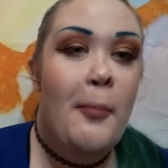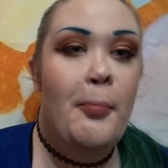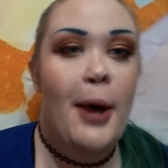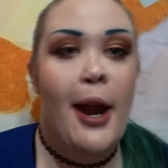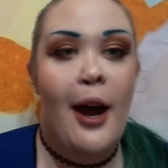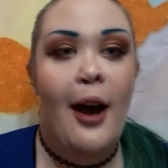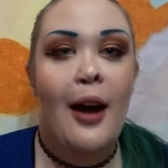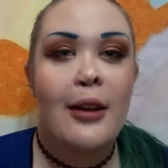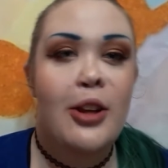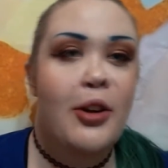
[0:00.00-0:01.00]
But uh,
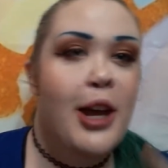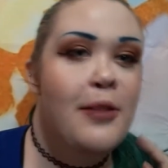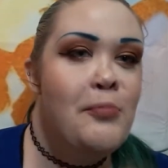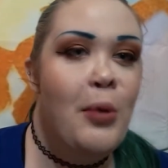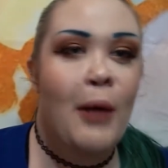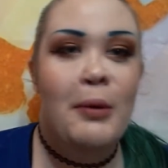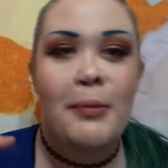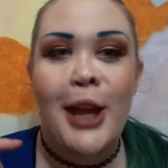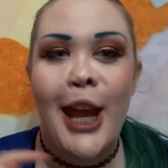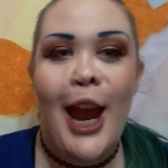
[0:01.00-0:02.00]
you can
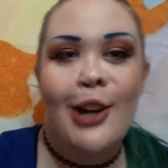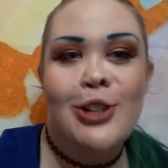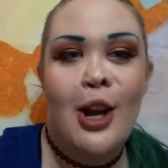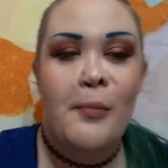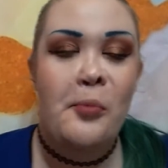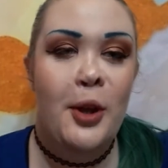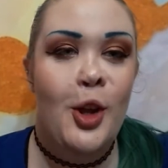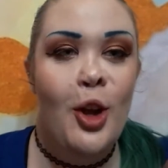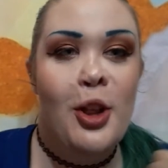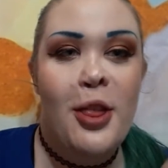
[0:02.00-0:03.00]
probably catch up with
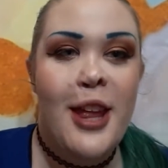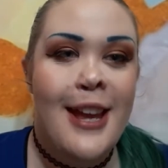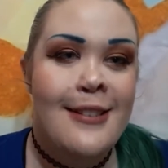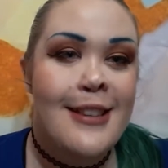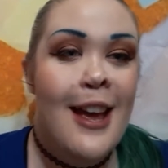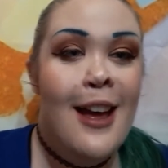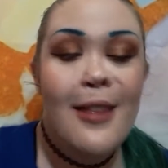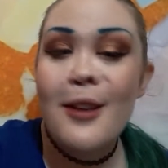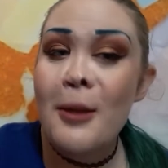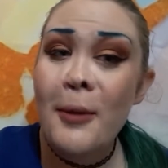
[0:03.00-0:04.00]
all the things
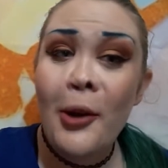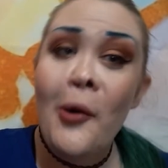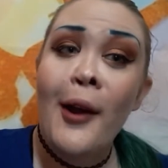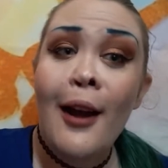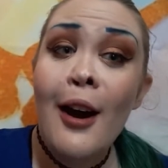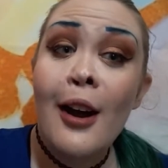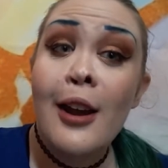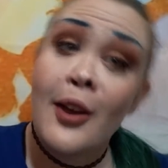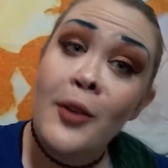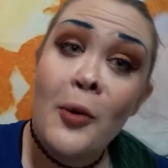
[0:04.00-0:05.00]
that have been going on
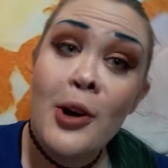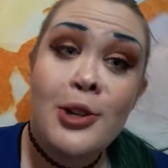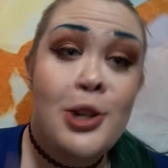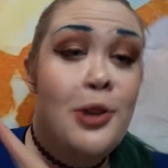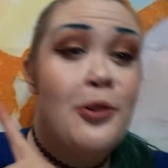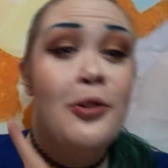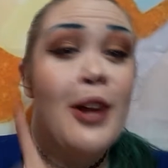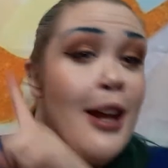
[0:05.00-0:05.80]
if you want to